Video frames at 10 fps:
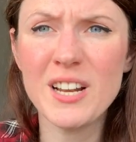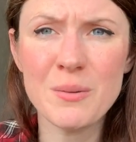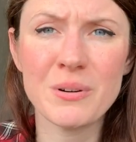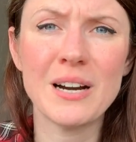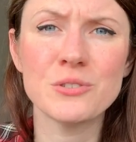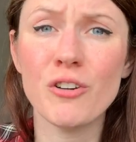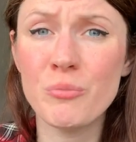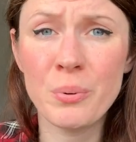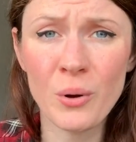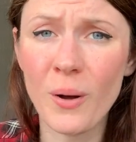really proud
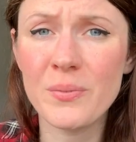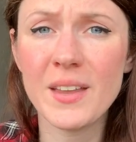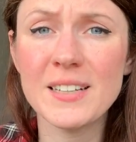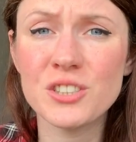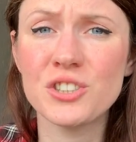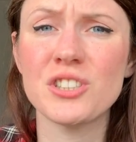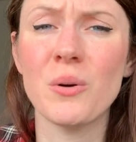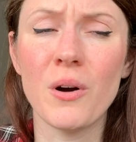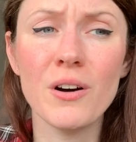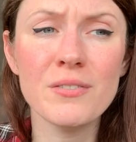of, put on there to
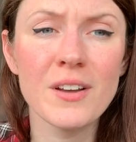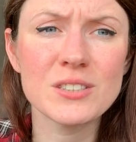show off.